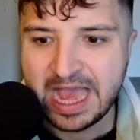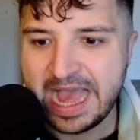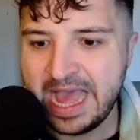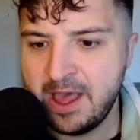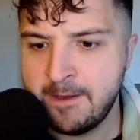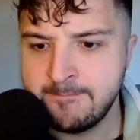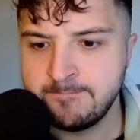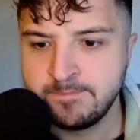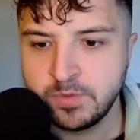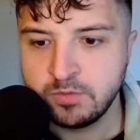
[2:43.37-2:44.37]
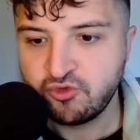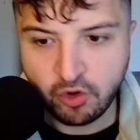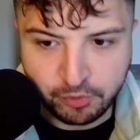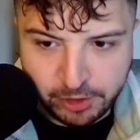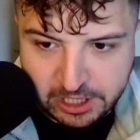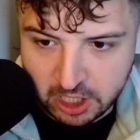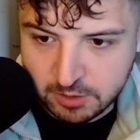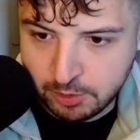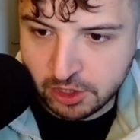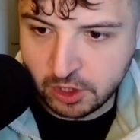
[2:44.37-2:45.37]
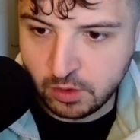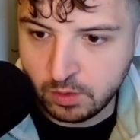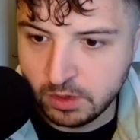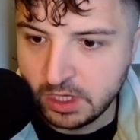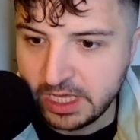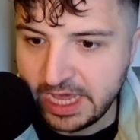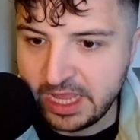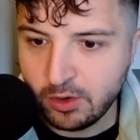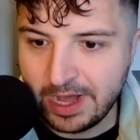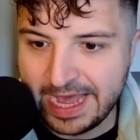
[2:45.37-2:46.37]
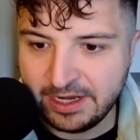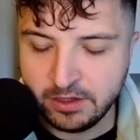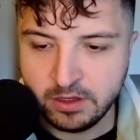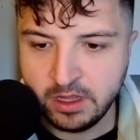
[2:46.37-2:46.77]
Draw 3 cards, put 2 in your hand, and